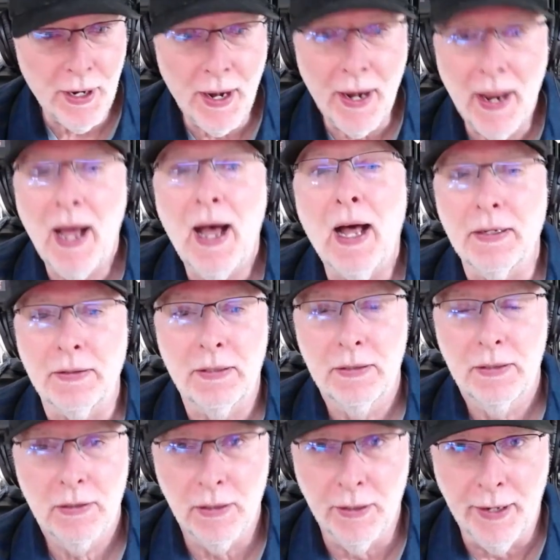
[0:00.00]
not
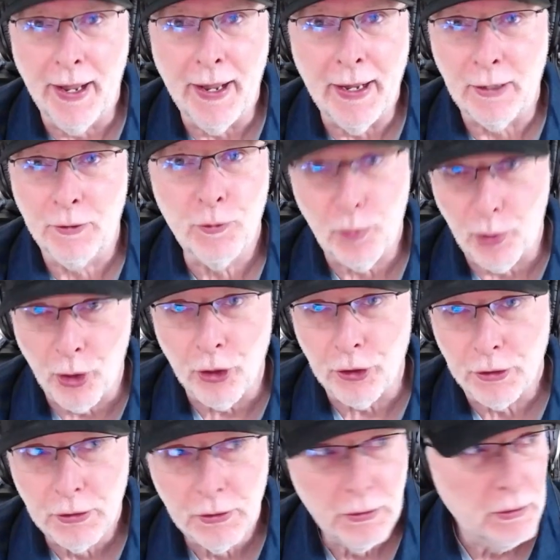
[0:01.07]
an
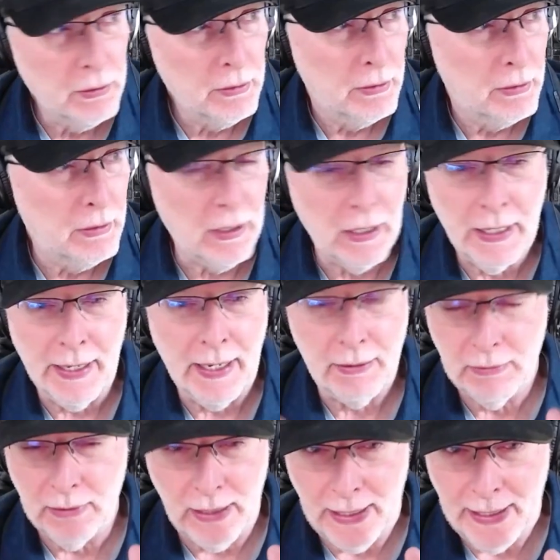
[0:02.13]
expert. I
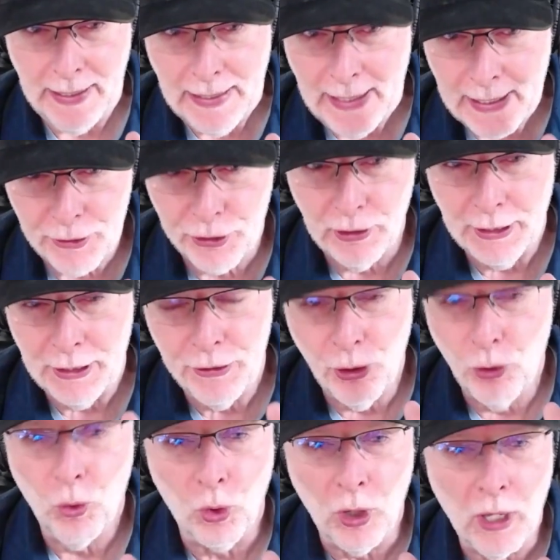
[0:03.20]
actually
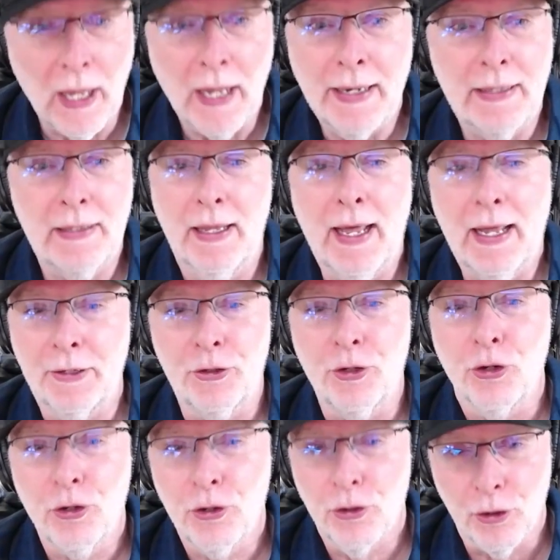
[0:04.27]
don't like that
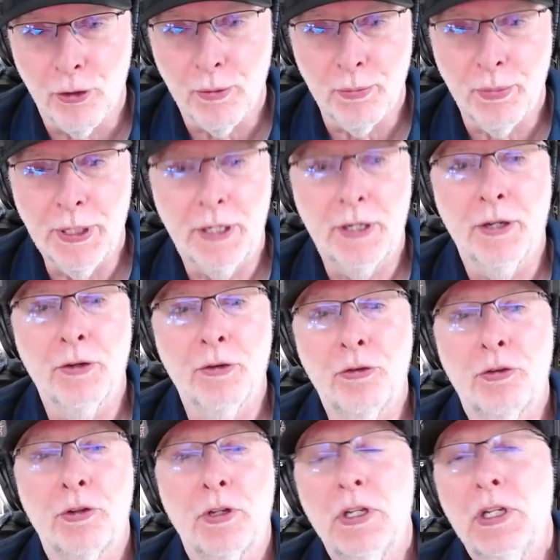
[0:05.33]
term
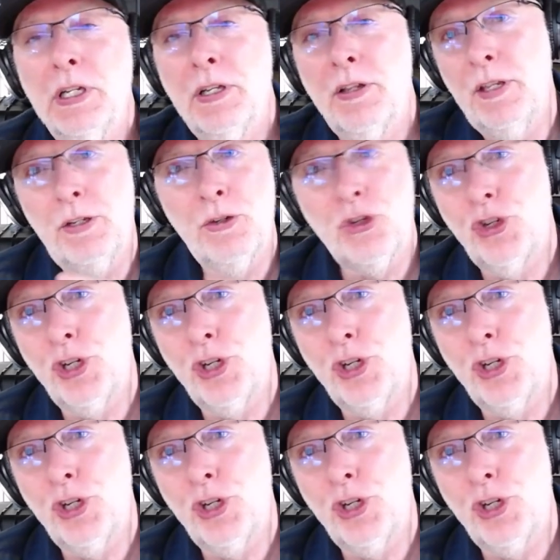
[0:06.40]
because things